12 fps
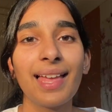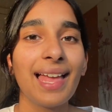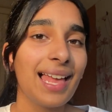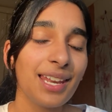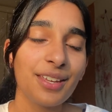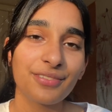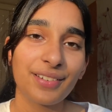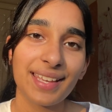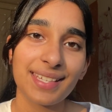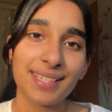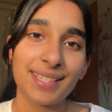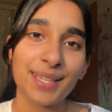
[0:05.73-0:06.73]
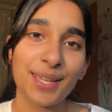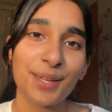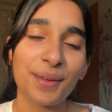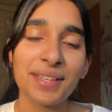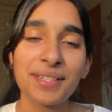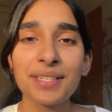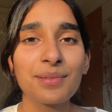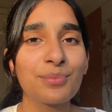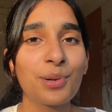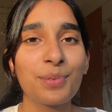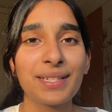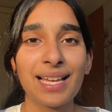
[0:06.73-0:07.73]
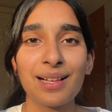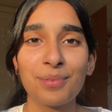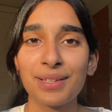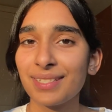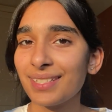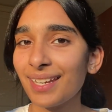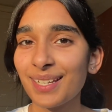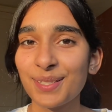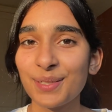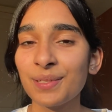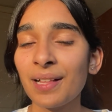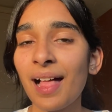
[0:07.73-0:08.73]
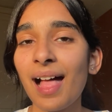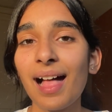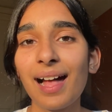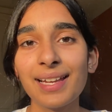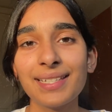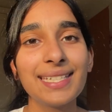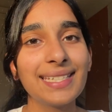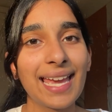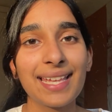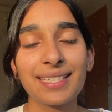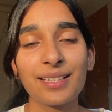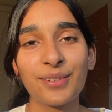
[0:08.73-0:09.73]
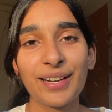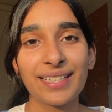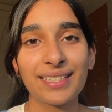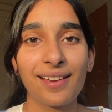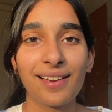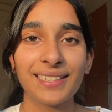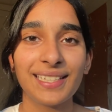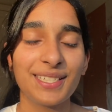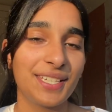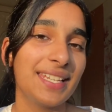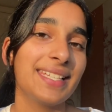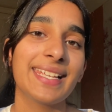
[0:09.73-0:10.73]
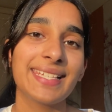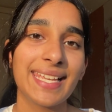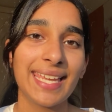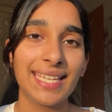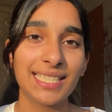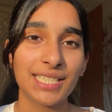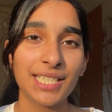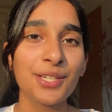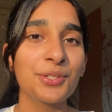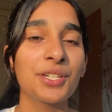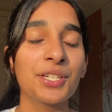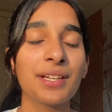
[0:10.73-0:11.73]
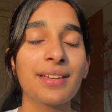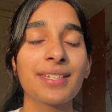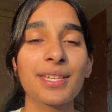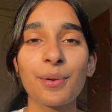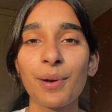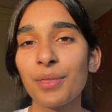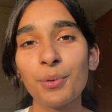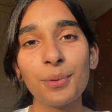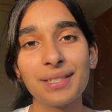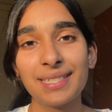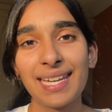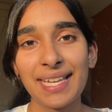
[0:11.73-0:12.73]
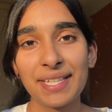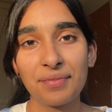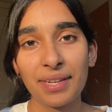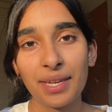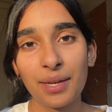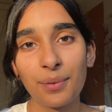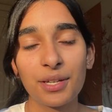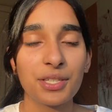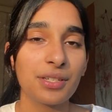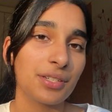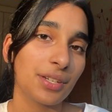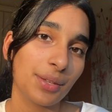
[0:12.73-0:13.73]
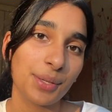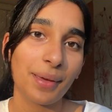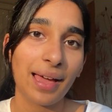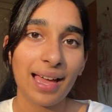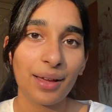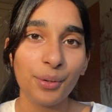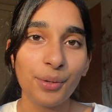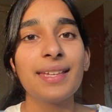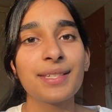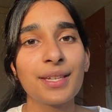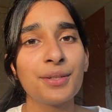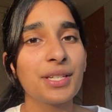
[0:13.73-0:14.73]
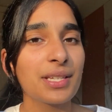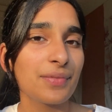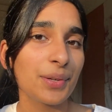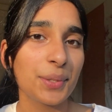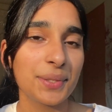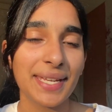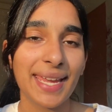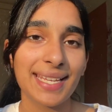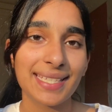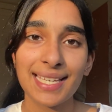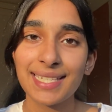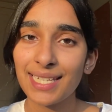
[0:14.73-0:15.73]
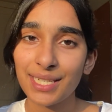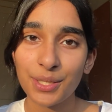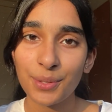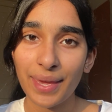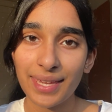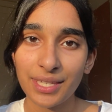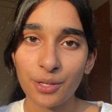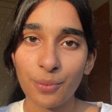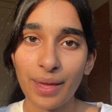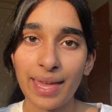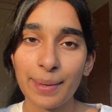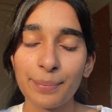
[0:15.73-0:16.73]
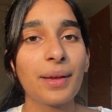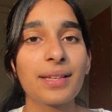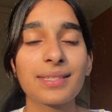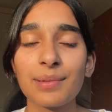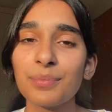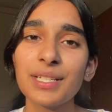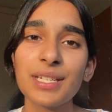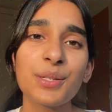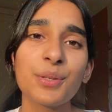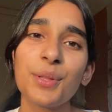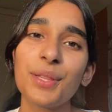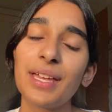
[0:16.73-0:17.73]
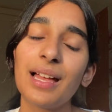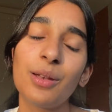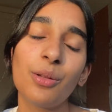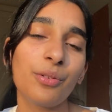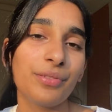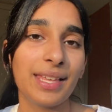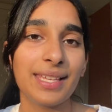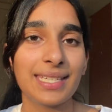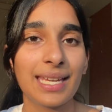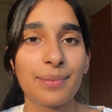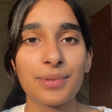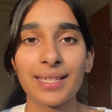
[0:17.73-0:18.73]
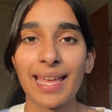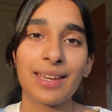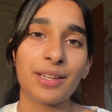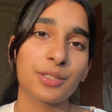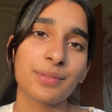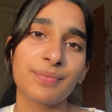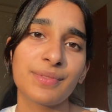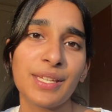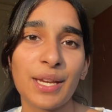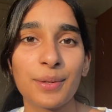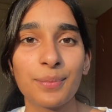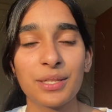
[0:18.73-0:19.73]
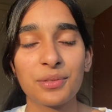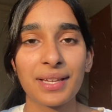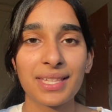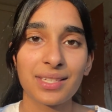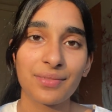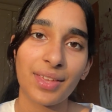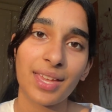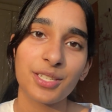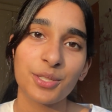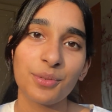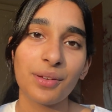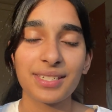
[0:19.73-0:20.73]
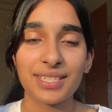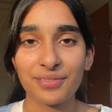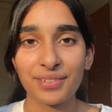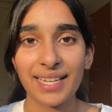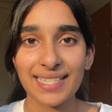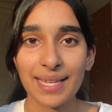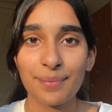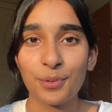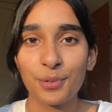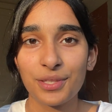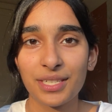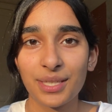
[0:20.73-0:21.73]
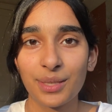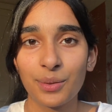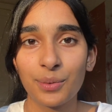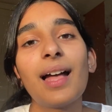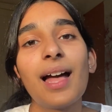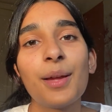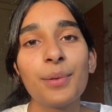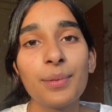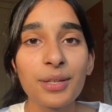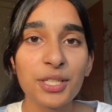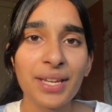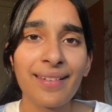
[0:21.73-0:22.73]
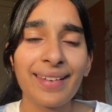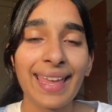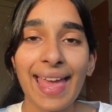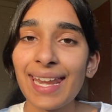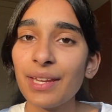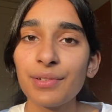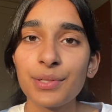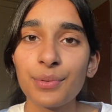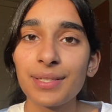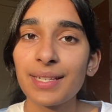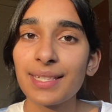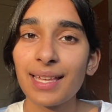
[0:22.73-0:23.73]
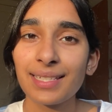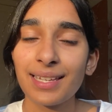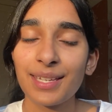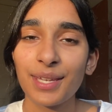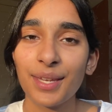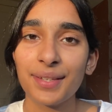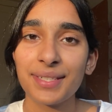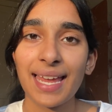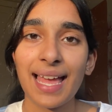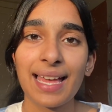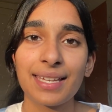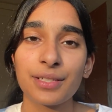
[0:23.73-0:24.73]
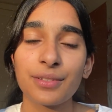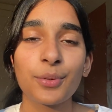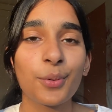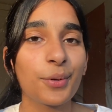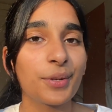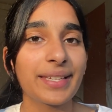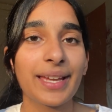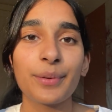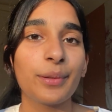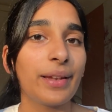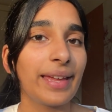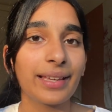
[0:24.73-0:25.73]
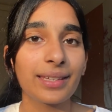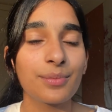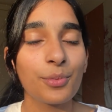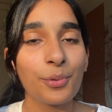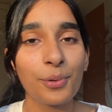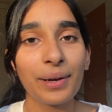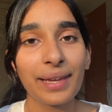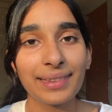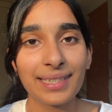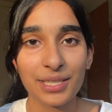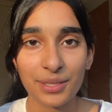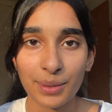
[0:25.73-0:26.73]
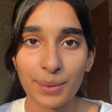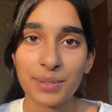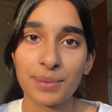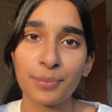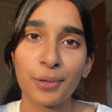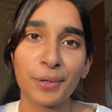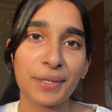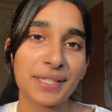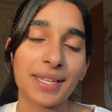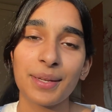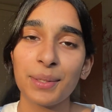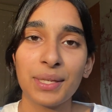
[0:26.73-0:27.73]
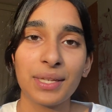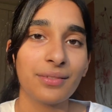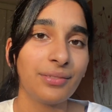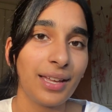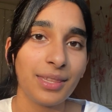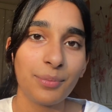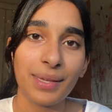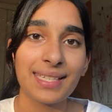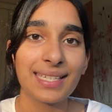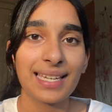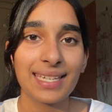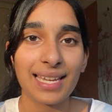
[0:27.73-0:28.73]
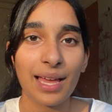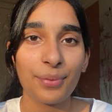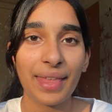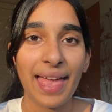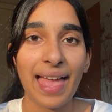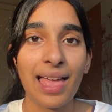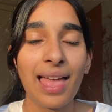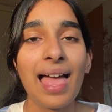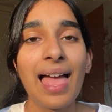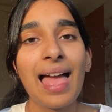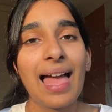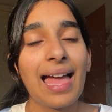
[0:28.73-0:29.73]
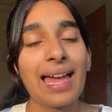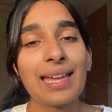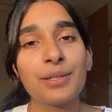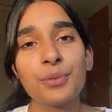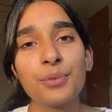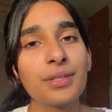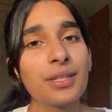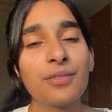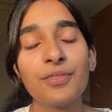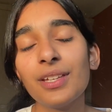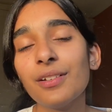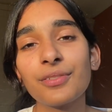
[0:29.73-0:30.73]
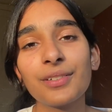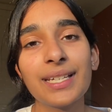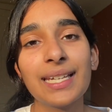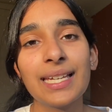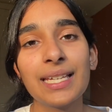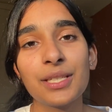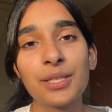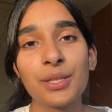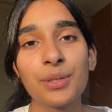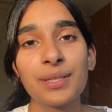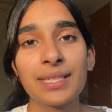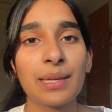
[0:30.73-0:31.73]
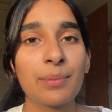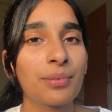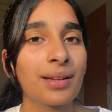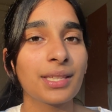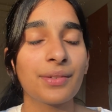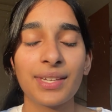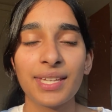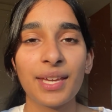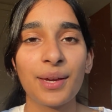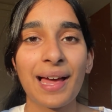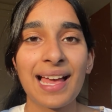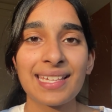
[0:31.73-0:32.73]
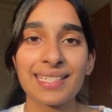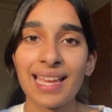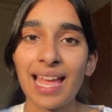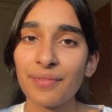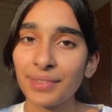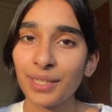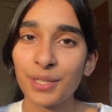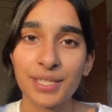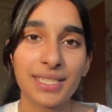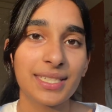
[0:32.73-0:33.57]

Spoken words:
Hello friends, so as you can probably tell by the title, I did get a grade 9 in GCSE English Literature, so I thought in today's video I'd just show you how. So just for context, I did do AQA, but I'm pretty sure that a lot of these tips can, be transferred to different exam boards too. I will be sharing any resources that I used, and of course I will link them all in the description box so you can find them easily down there. And also feel free to skip around the video as I have included